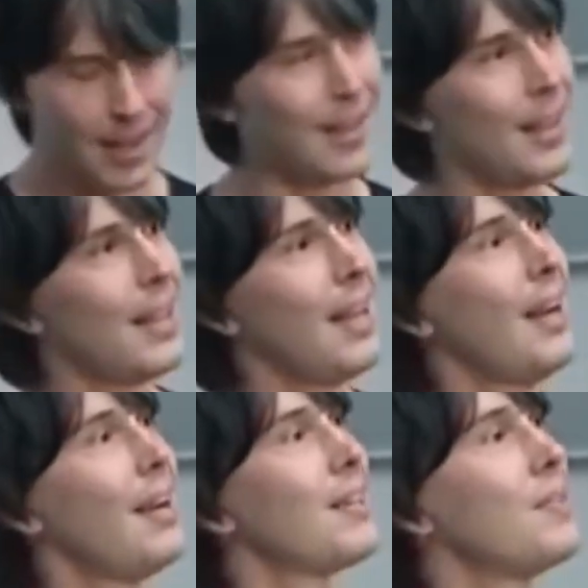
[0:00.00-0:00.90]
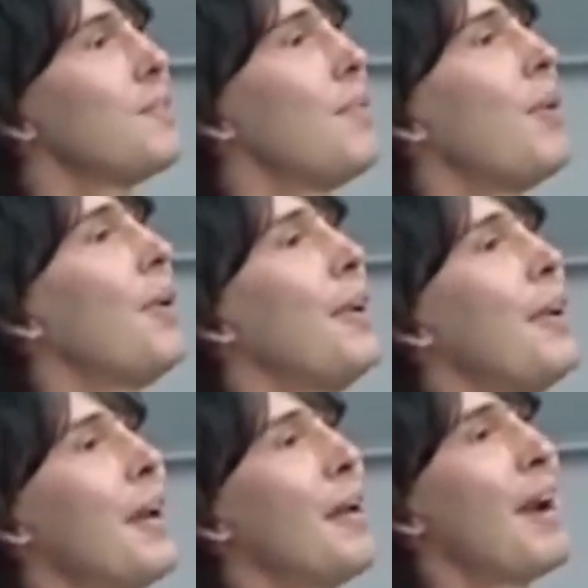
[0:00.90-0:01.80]
that the Earth was born
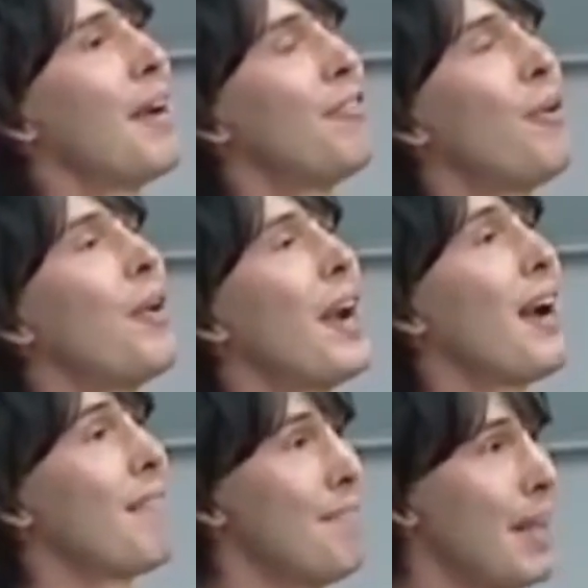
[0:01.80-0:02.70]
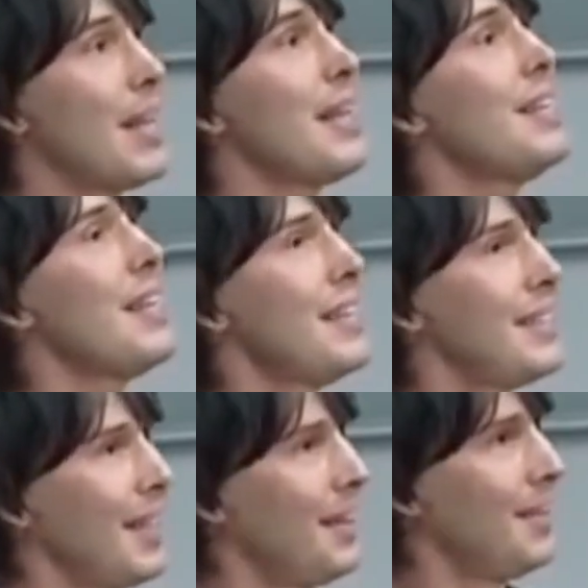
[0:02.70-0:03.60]
about 4.5 billion
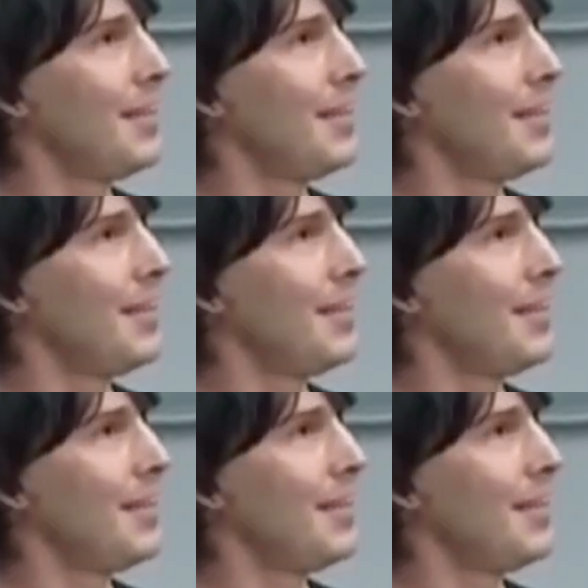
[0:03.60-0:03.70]
years ago.